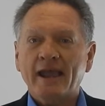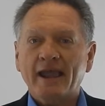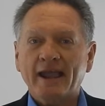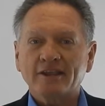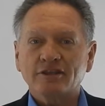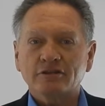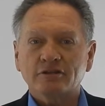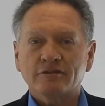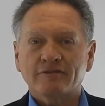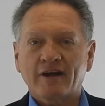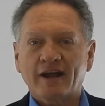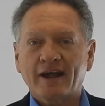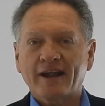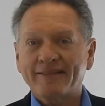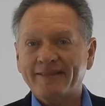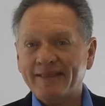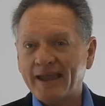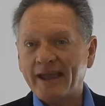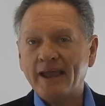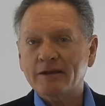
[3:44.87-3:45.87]
and you
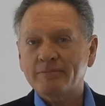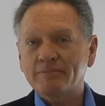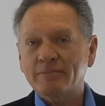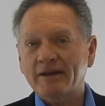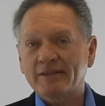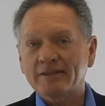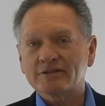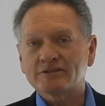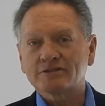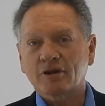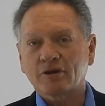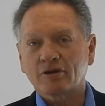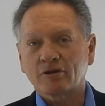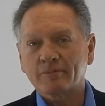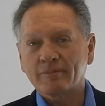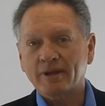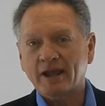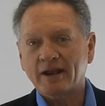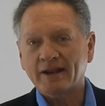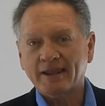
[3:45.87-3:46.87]
divide that by the
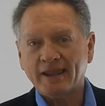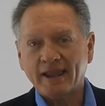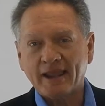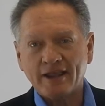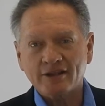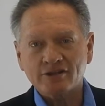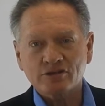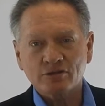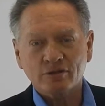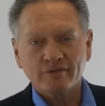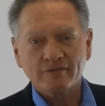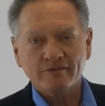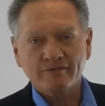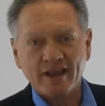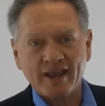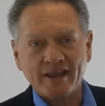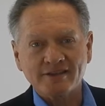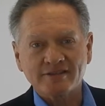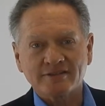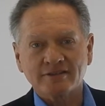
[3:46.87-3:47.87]
total amount of cash you
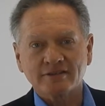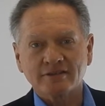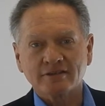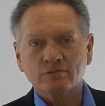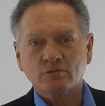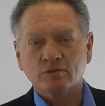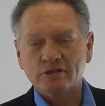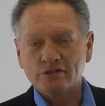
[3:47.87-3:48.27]
invested,